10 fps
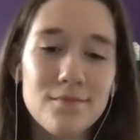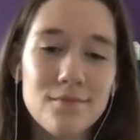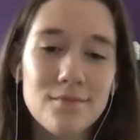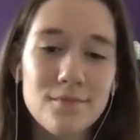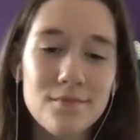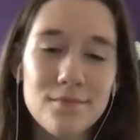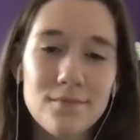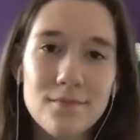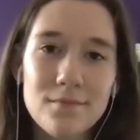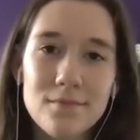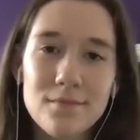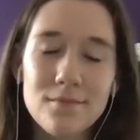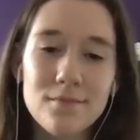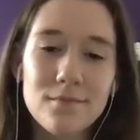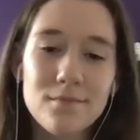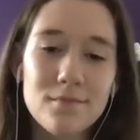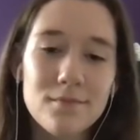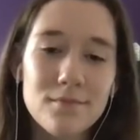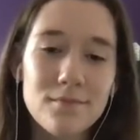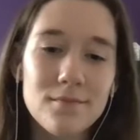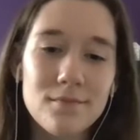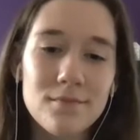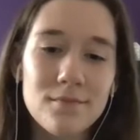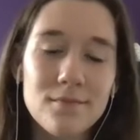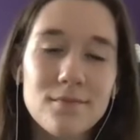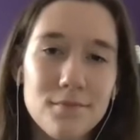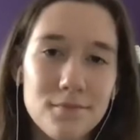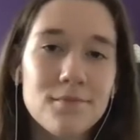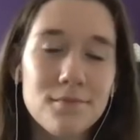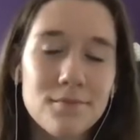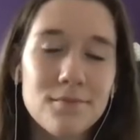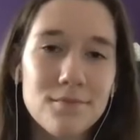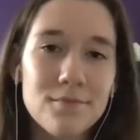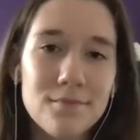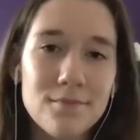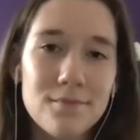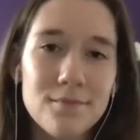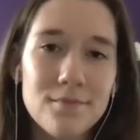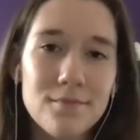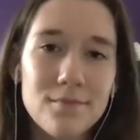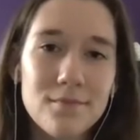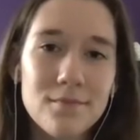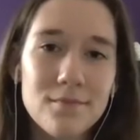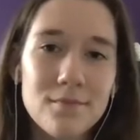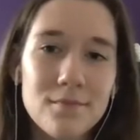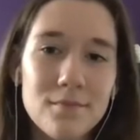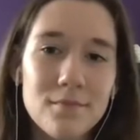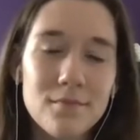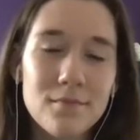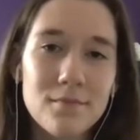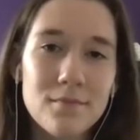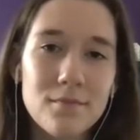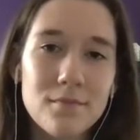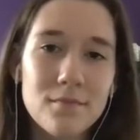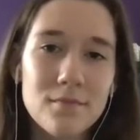The person shown says nothing.